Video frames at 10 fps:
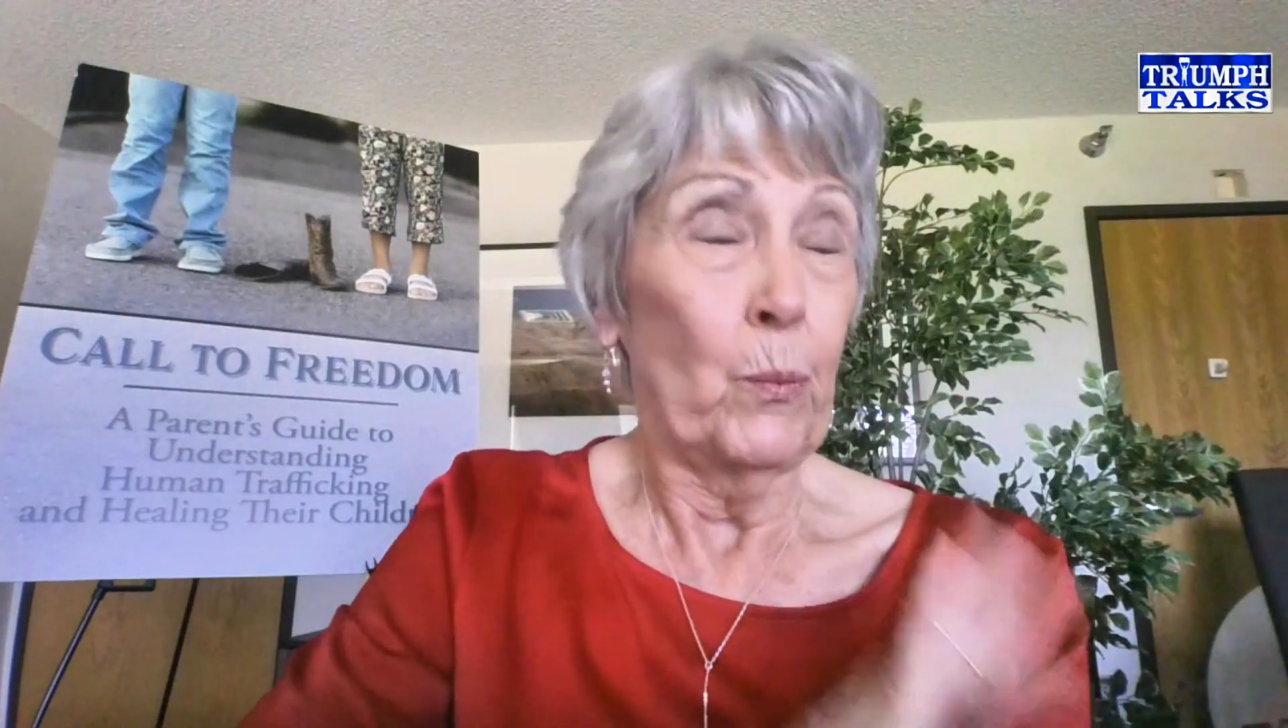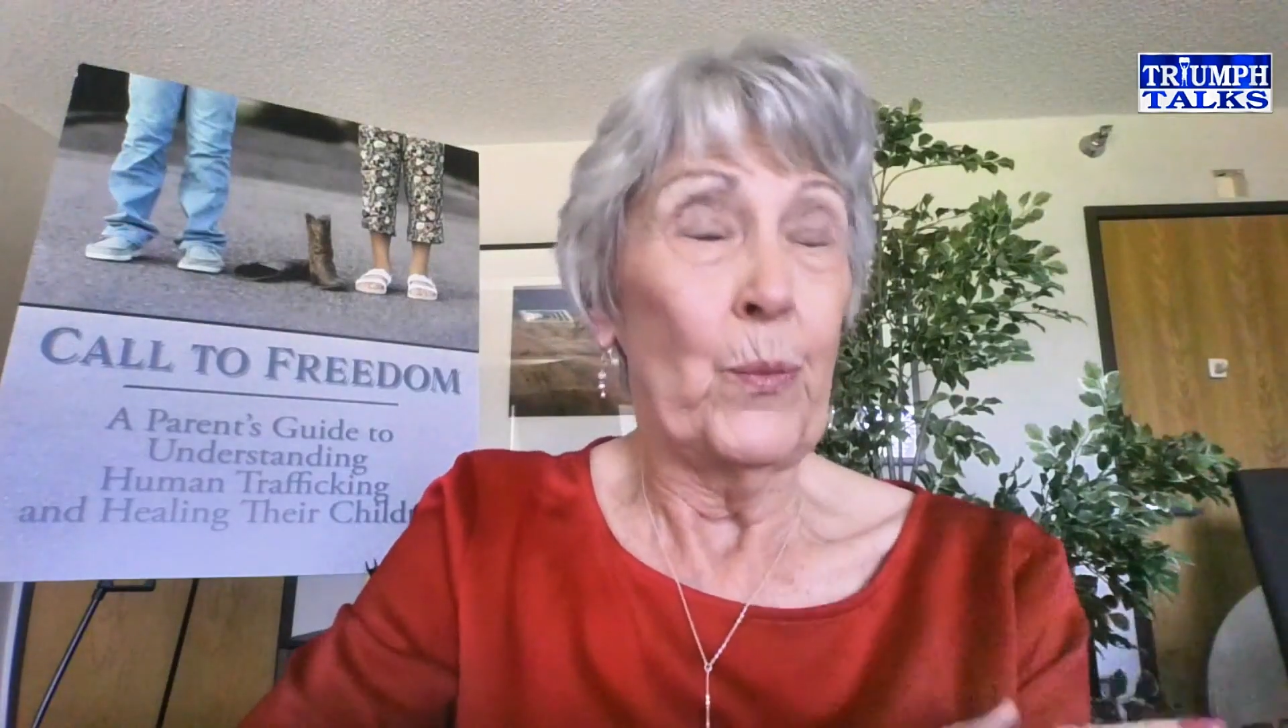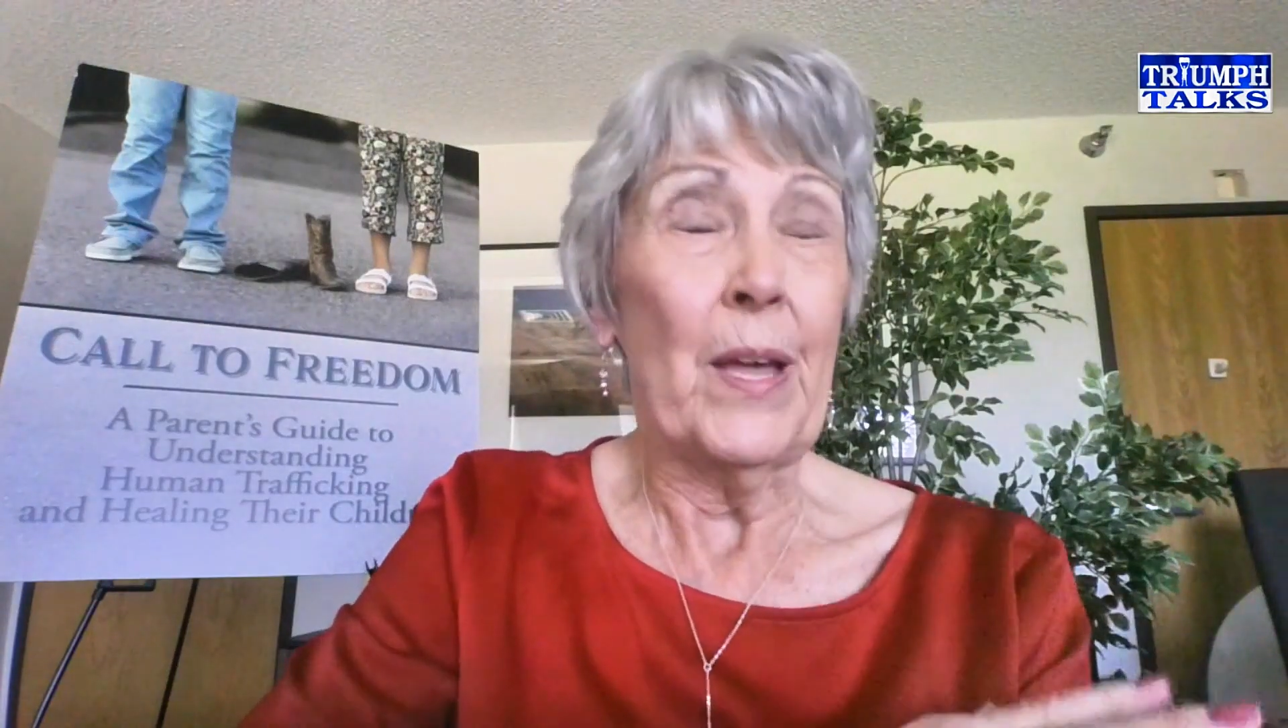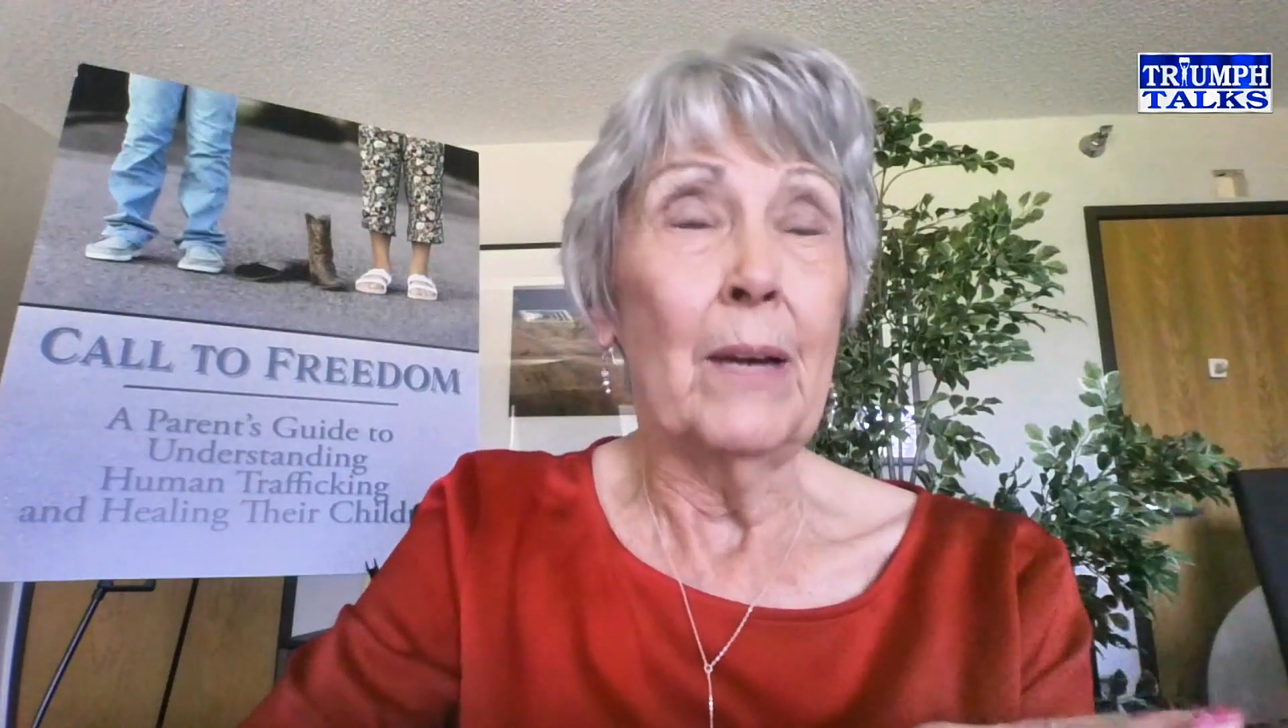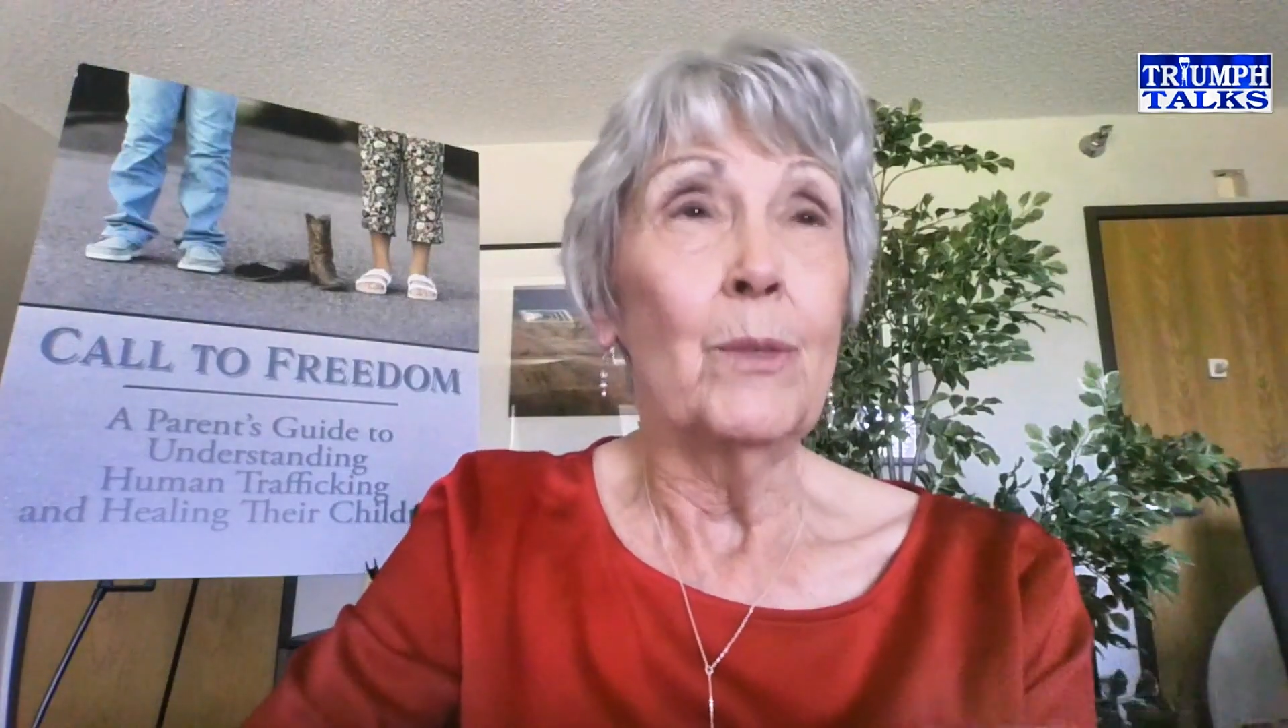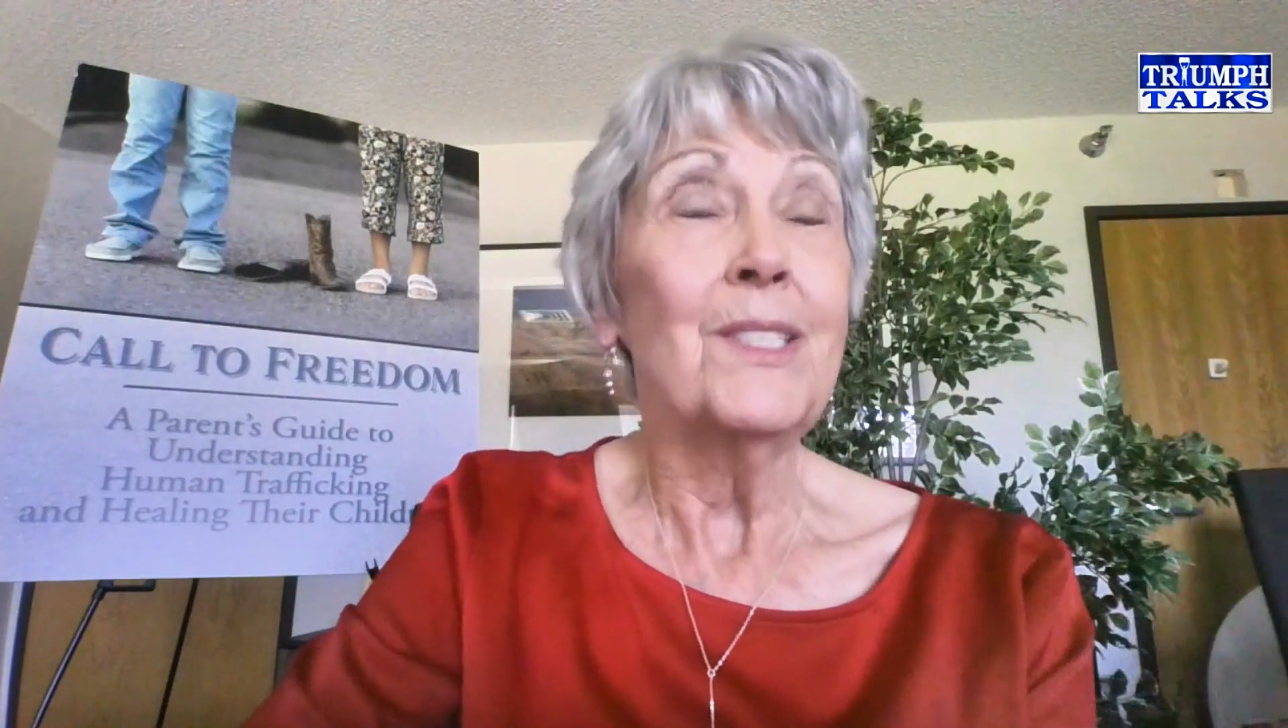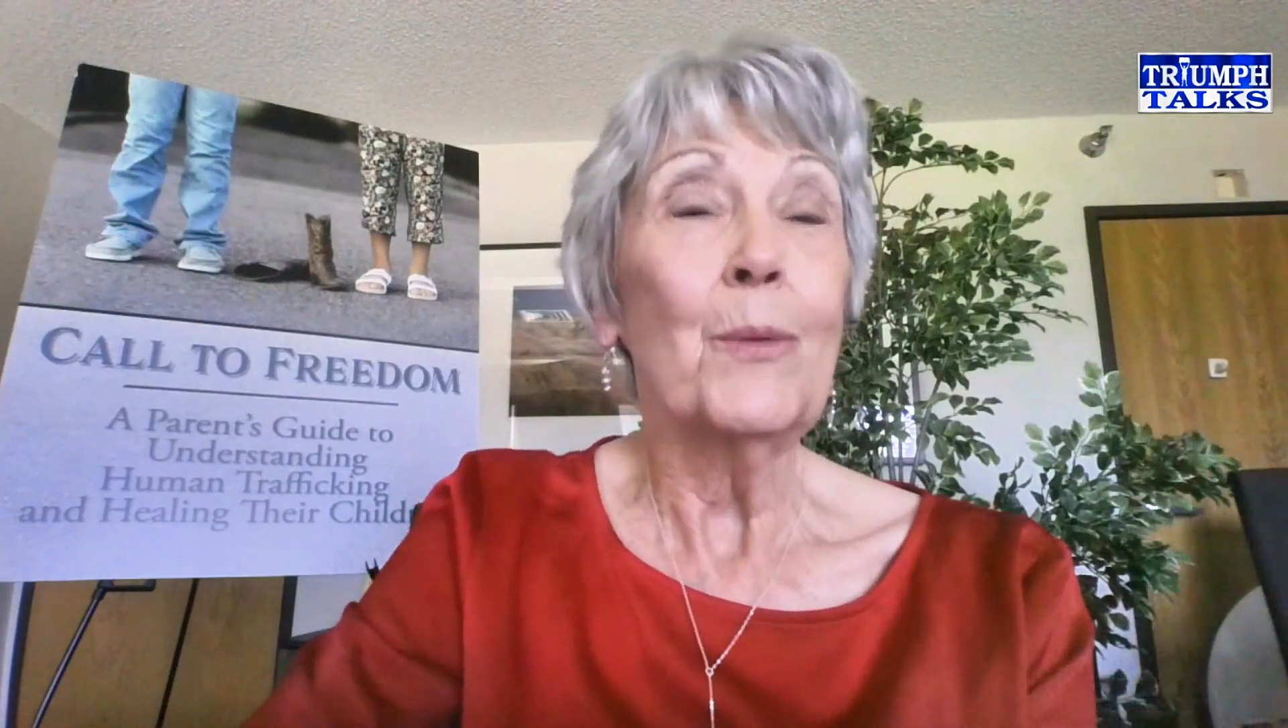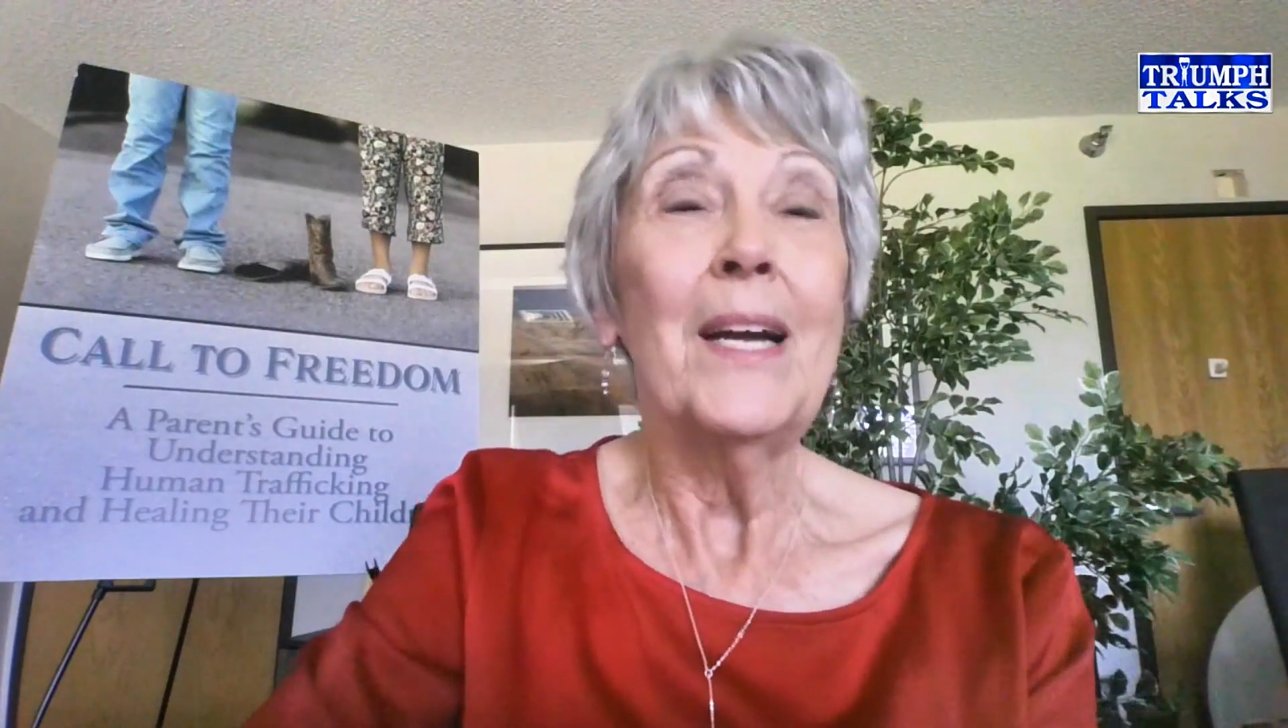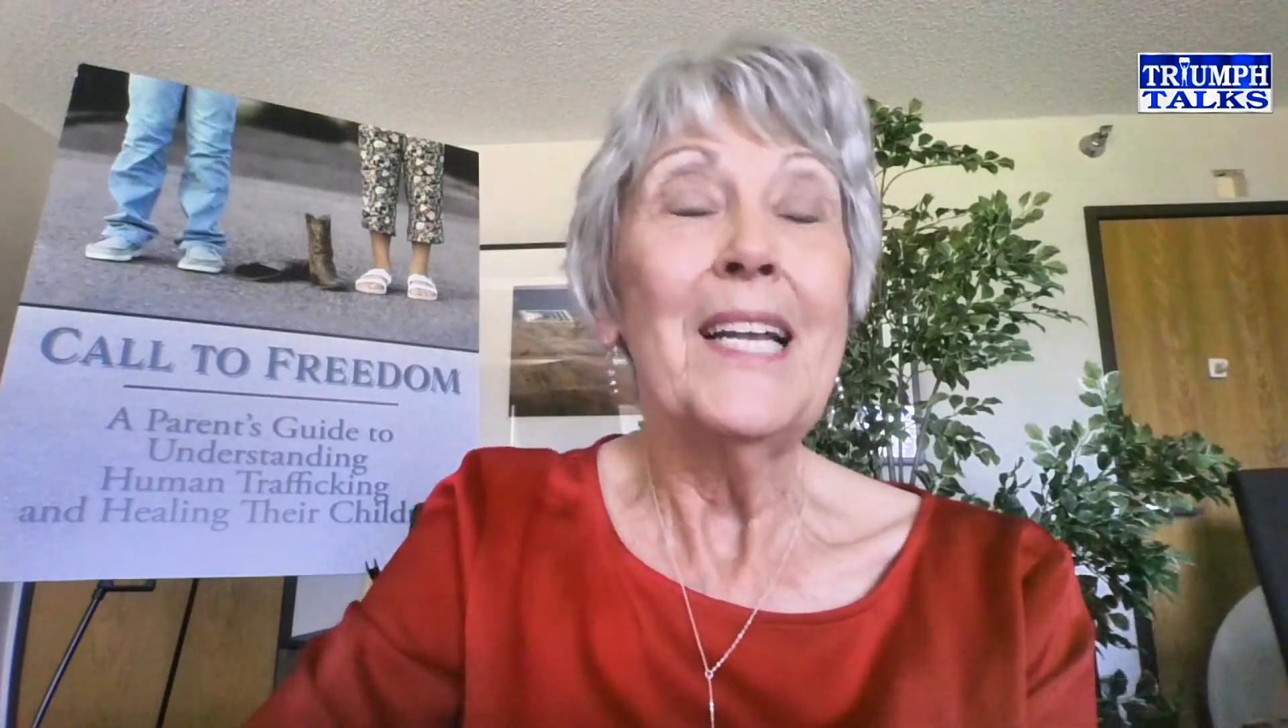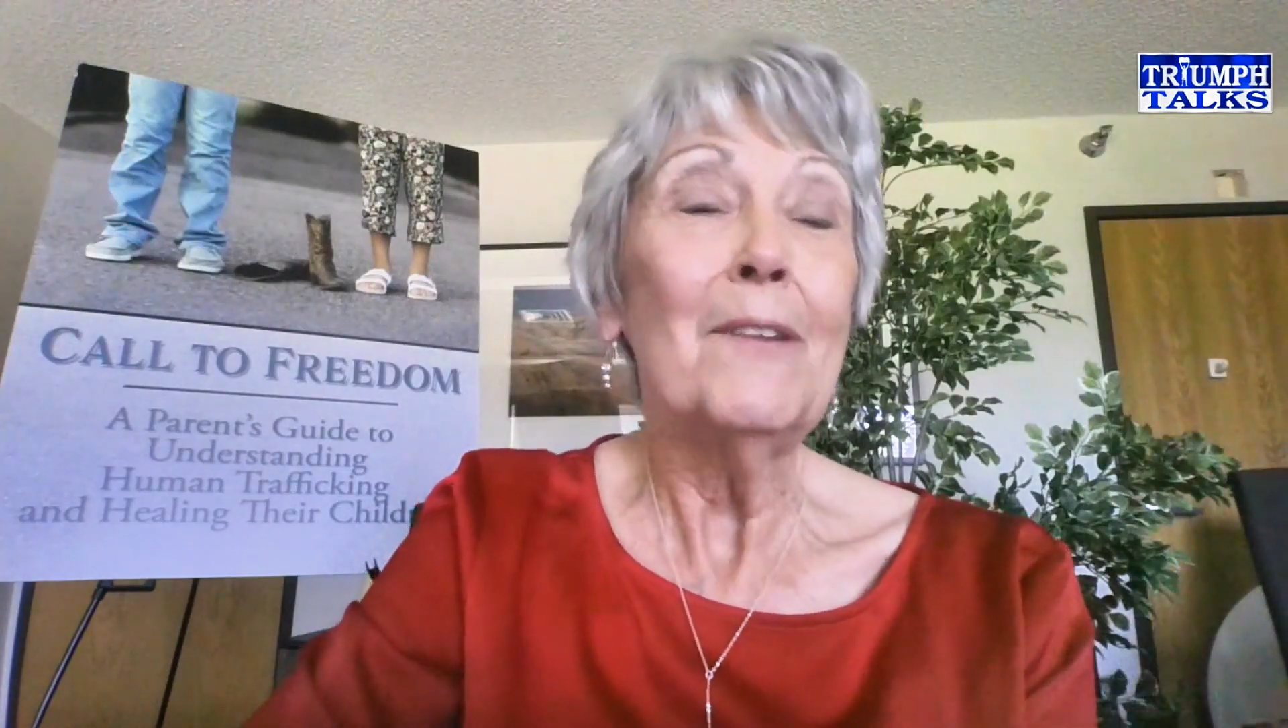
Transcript: it was right